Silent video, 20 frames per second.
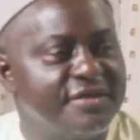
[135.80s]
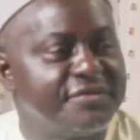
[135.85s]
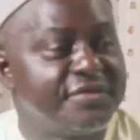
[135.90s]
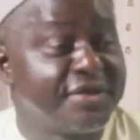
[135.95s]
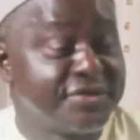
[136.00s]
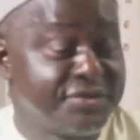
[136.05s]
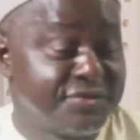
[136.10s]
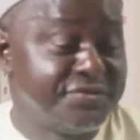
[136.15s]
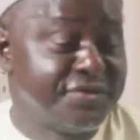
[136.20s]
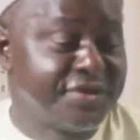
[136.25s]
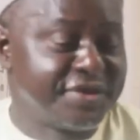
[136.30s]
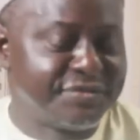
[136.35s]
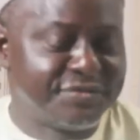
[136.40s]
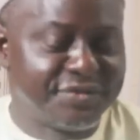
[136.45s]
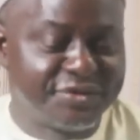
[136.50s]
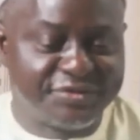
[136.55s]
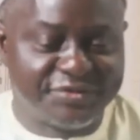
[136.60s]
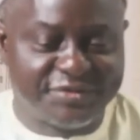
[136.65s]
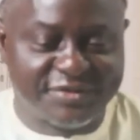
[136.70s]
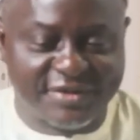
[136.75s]
Thank you very
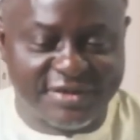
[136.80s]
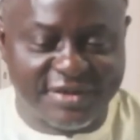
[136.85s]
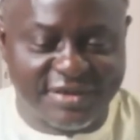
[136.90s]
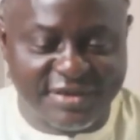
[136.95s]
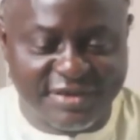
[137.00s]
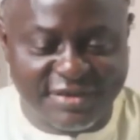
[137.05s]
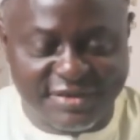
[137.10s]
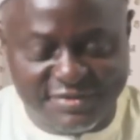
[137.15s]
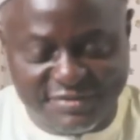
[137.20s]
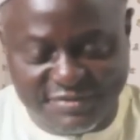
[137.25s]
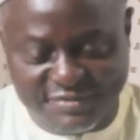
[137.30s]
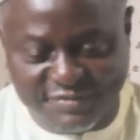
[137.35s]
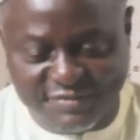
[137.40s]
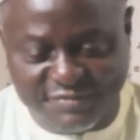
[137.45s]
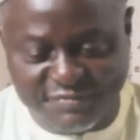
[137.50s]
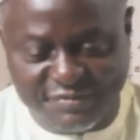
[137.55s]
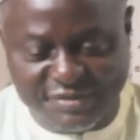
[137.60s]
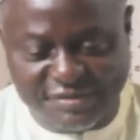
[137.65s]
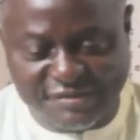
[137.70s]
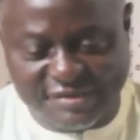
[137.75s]
much,
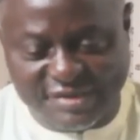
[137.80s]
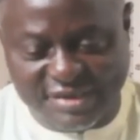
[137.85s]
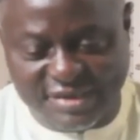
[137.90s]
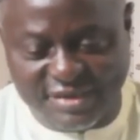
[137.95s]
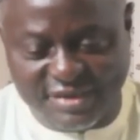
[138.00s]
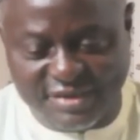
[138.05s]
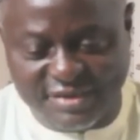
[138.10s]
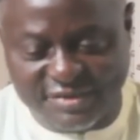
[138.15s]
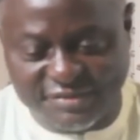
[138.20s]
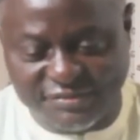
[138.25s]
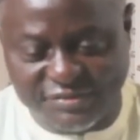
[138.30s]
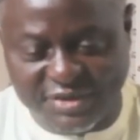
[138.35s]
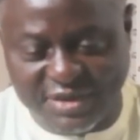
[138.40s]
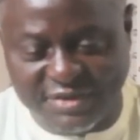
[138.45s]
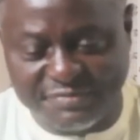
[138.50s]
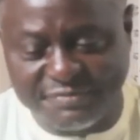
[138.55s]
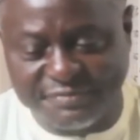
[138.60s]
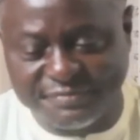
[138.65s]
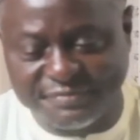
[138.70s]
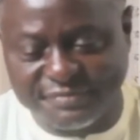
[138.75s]
Mr.
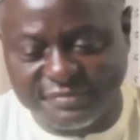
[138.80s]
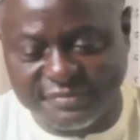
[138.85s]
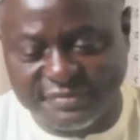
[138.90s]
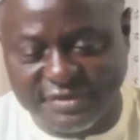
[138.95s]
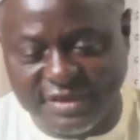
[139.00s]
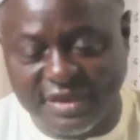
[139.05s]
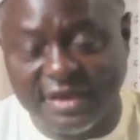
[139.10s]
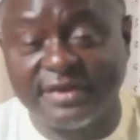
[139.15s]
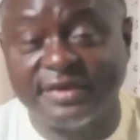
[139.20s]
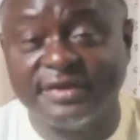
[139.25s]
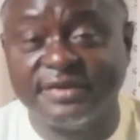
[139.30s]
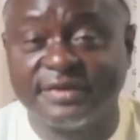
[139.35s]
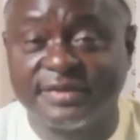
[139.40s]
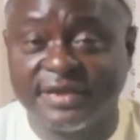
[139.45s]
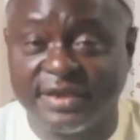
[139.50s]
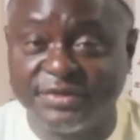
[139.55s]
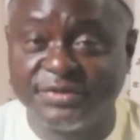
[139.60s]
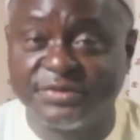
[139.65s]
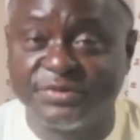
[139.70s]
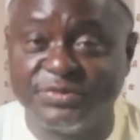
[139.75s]
Cham, and
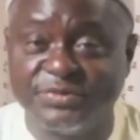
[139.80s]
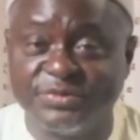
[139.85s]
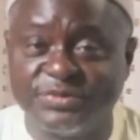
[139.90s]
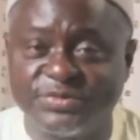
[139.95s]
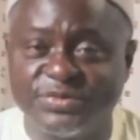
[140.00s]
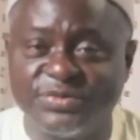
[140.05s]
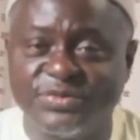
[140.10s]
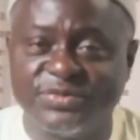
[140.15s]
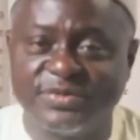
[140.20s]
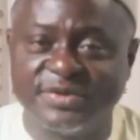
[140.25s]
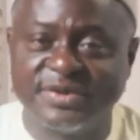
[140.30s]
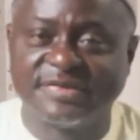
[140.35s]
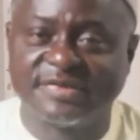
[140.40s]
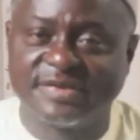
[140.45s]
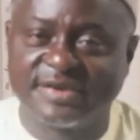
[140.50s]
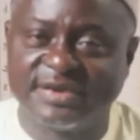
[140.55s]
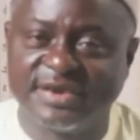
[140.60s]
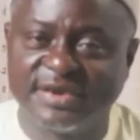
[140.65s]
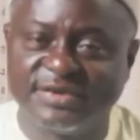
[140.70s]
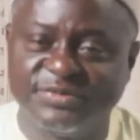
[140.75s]
thank you to the
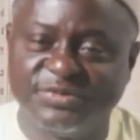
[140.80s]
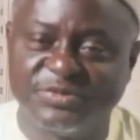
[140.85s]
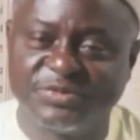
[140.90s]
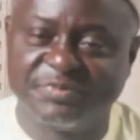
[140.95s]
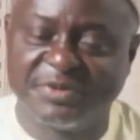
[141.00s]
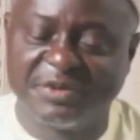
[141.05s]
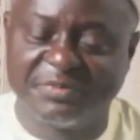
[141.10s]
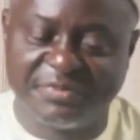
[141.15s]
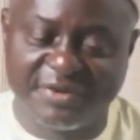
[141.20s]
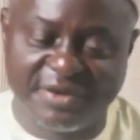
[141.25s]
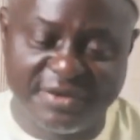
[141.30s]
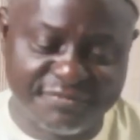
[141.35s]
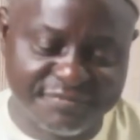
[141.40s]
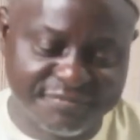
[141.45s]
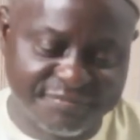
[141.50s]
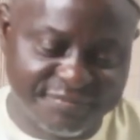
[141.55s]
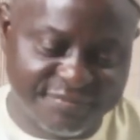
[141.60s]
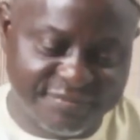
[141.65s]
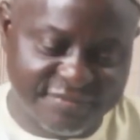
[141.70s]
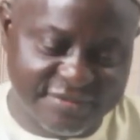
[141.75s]
Standard newspaper.
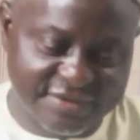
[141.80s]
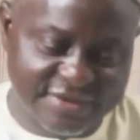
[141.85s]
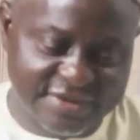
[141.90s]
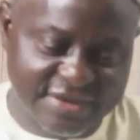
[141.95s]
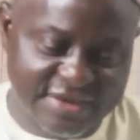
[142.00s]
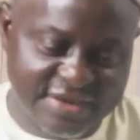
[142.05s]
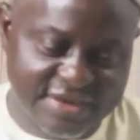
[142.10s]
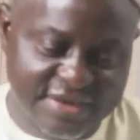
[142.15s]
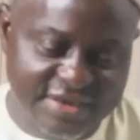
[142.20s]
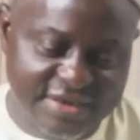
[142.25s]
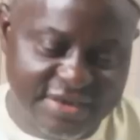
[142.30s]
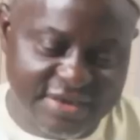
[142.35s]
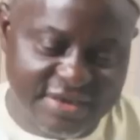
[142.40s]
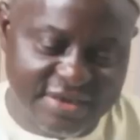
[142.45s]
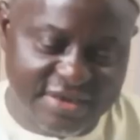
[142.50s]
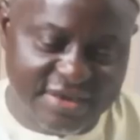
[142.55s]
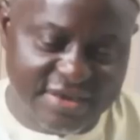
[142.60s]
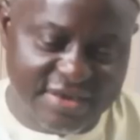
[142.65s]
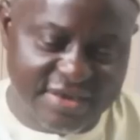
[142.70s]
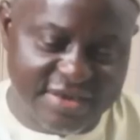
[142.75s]

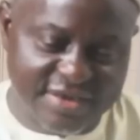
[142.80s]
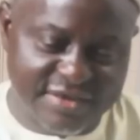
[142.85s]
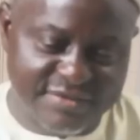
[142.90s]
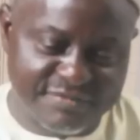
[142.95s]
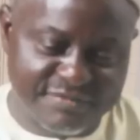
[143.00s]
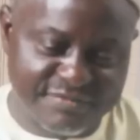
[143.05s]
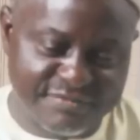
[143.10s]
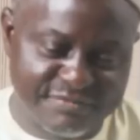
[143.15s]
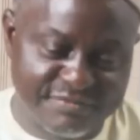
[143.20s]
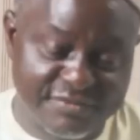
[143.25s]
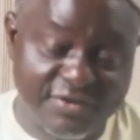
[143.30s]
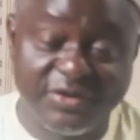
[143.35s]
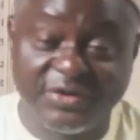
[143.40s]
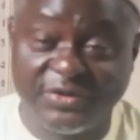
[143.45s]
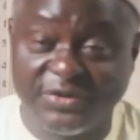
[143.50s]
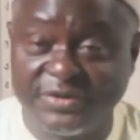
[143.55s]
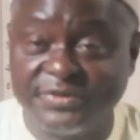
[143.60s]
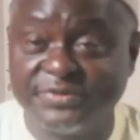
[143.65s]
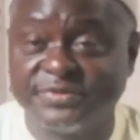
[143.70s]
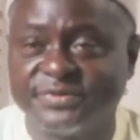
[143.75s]
I am
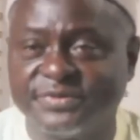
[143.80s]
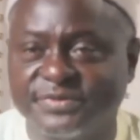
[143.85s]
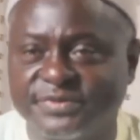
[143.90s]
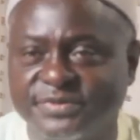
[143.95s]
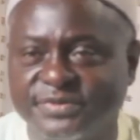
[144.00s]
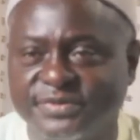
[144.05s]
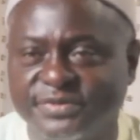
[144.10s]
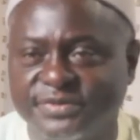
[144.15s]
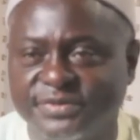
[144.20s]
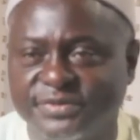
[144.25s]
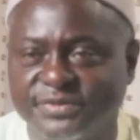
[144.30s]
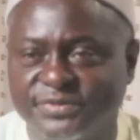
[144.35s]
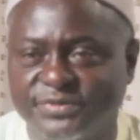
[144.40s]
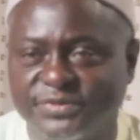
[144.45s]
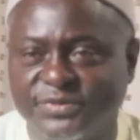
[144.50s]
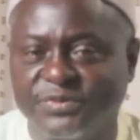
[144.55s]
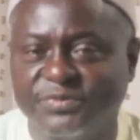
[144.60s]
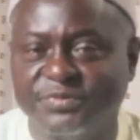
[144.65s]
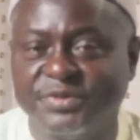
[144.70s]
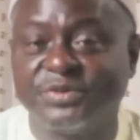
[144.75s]
honored
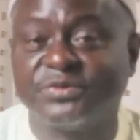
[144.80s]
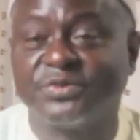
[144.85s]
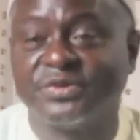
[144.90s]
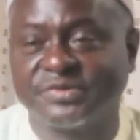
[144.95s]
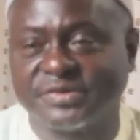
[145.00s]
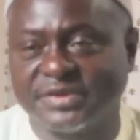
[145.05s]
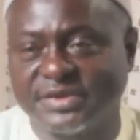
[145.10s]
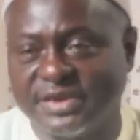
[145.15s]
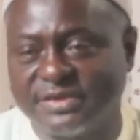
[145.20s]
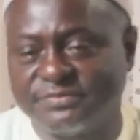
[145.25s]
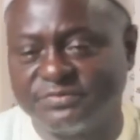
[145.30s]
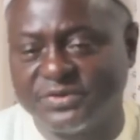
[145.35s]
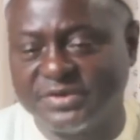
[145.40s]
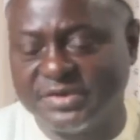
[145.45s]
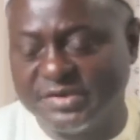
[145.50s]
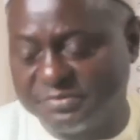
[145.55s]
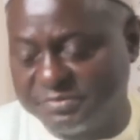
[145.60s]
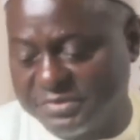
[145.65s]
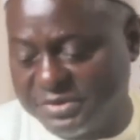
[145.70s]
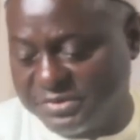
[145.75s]
to be considered for
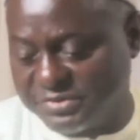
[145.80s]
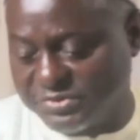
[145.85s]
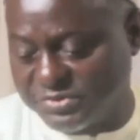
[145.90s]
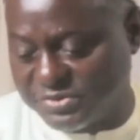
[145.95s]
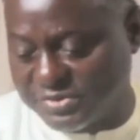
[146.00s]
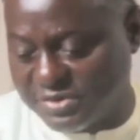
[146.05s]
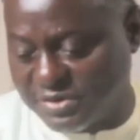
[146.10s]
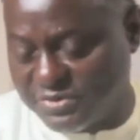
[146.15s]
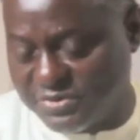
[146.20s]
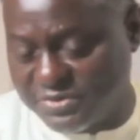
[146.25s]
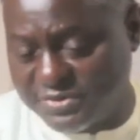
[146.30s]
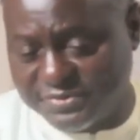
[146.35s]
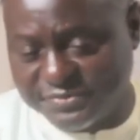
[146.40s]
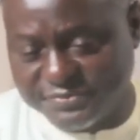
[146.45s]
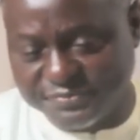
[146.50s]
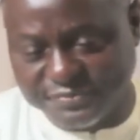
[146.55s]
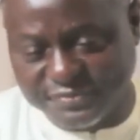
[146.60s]
this prestigious award.